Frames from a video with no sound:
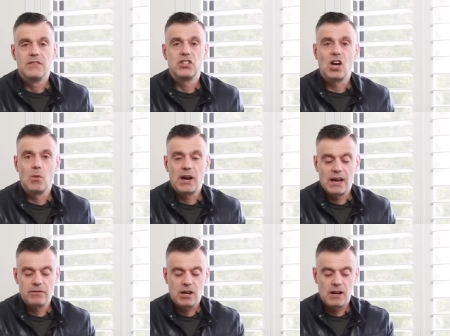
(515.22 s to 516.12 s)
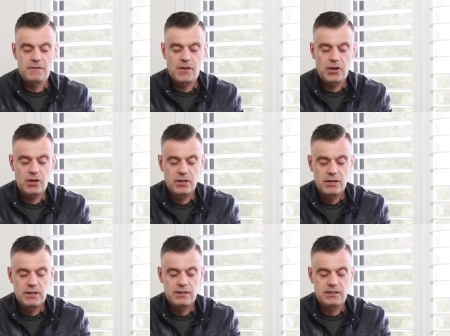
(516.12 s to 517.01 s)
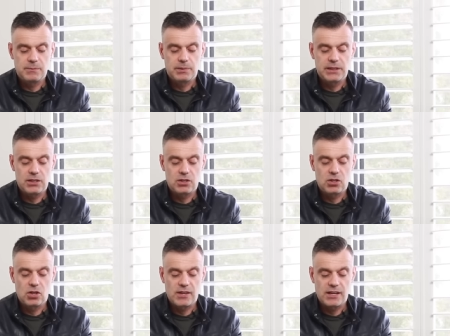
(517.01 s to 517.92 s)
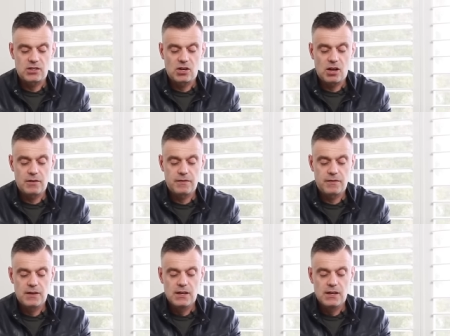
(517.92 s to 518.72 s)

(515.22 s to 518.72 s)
If you don't wanna have live photo, simply turn that to off.